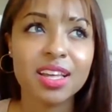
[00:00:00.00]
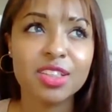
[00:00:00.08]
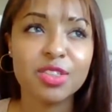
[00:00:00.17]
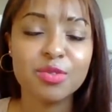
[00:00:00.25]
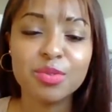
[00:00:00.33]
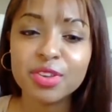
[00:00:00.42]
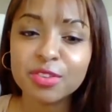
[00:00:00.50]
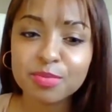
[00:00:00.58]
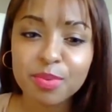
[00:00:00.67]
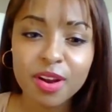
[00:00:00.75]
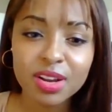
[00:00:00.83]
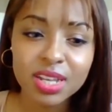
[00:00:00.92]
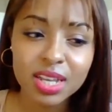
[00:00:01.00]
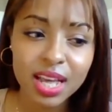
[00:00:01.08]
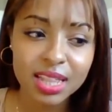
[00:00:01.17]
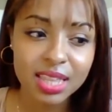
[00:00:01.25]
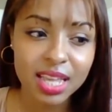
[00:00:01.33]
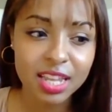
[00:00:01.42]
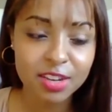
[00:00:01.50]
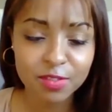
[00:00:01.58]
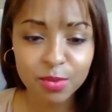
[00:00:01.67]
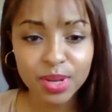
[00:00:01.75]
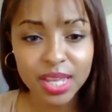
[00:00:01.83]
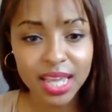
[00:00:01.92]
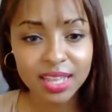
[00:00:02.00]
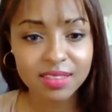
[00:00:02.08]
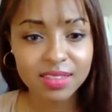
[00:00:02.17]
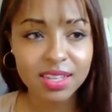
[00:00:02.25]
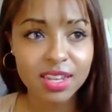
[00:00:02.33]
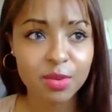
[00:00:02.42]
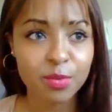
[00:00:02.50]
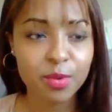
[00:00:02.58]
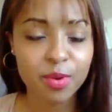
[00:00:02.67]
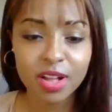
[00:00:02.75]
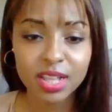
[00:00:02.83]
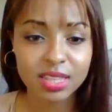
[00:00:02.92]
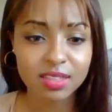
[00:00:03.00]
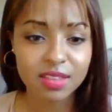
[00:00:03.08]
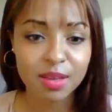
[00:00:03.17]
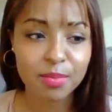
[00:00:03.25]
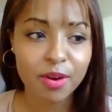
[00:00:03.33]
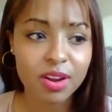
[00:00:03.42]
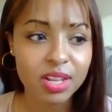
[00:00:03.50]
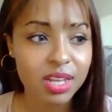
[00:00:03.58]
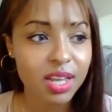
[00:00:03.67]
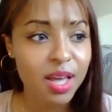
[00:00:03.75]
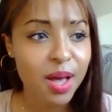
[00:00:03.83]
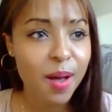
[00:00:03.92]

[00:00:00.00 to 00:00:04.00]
New Year's party at the end of 2018 and we were all at the same party.